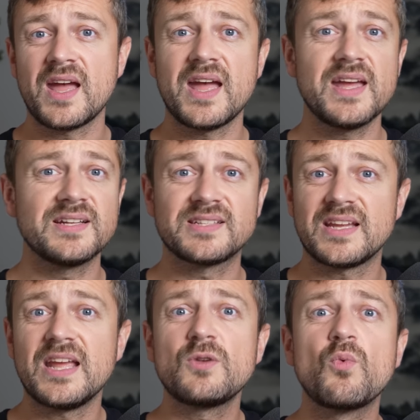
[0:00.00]
And
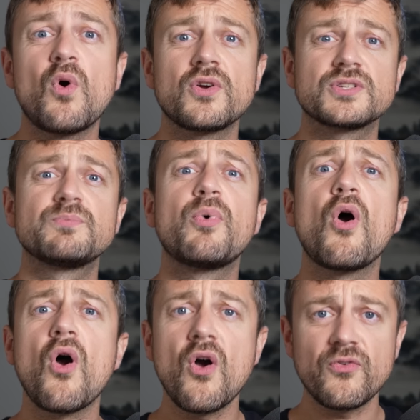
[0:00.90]
it works
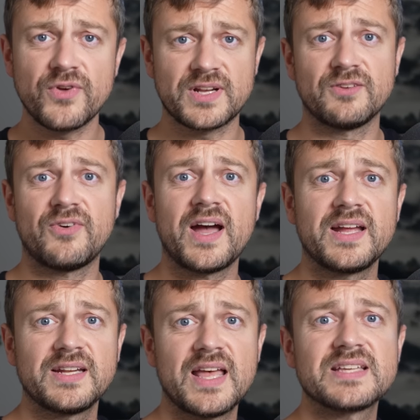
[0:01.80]
perfectly
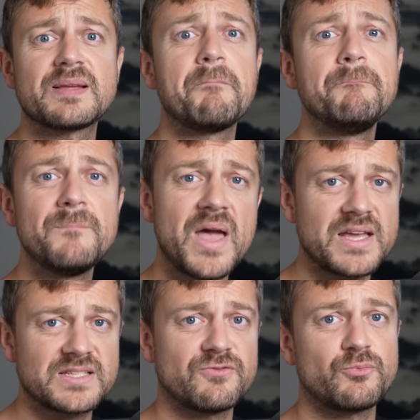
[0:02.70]
fine as a
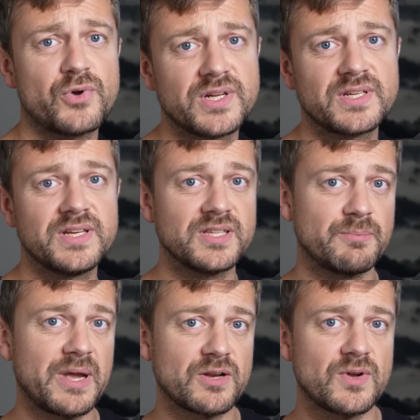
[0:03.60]
massive print here in
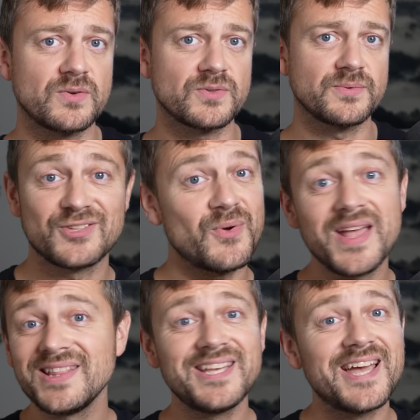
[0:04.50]
the background. So
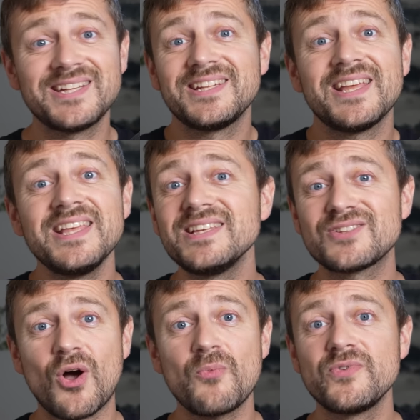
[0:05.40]
in the end, it
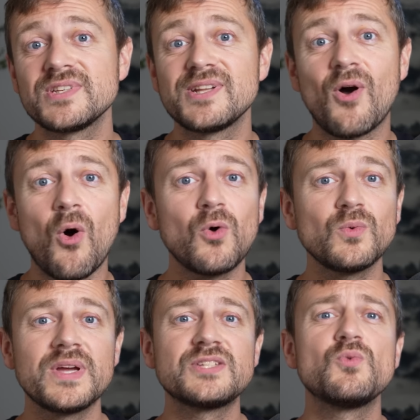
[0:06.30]
is obviously
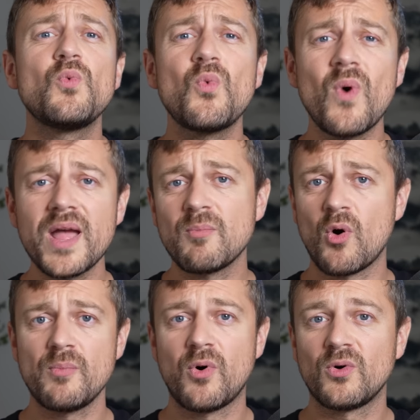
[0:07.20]
always way
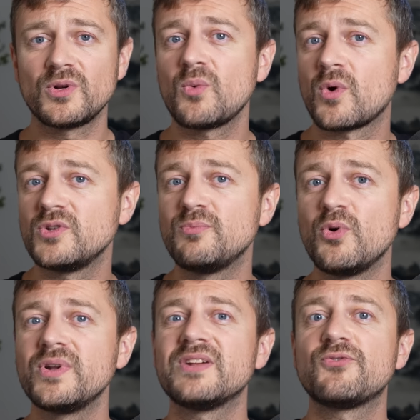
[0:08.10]
more important what you
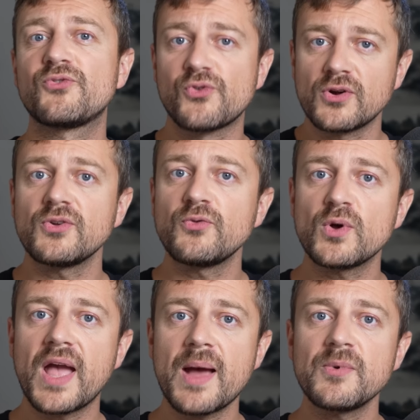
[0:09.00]
put in front of
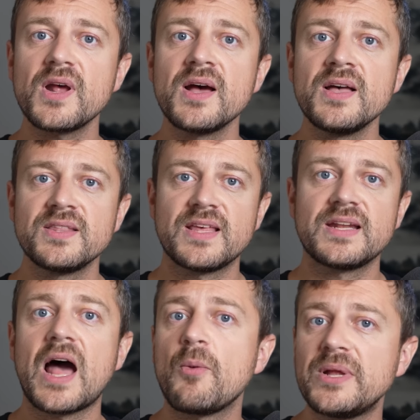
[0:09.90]
your camera
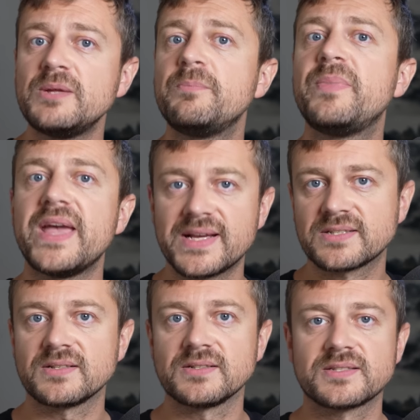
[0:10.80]
than how many
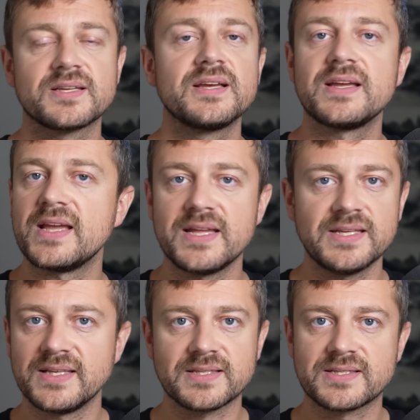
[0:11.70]
pixels it
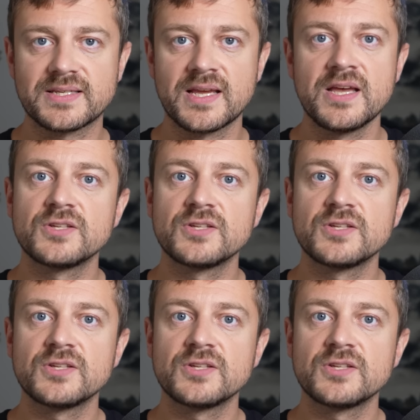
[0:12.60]
is.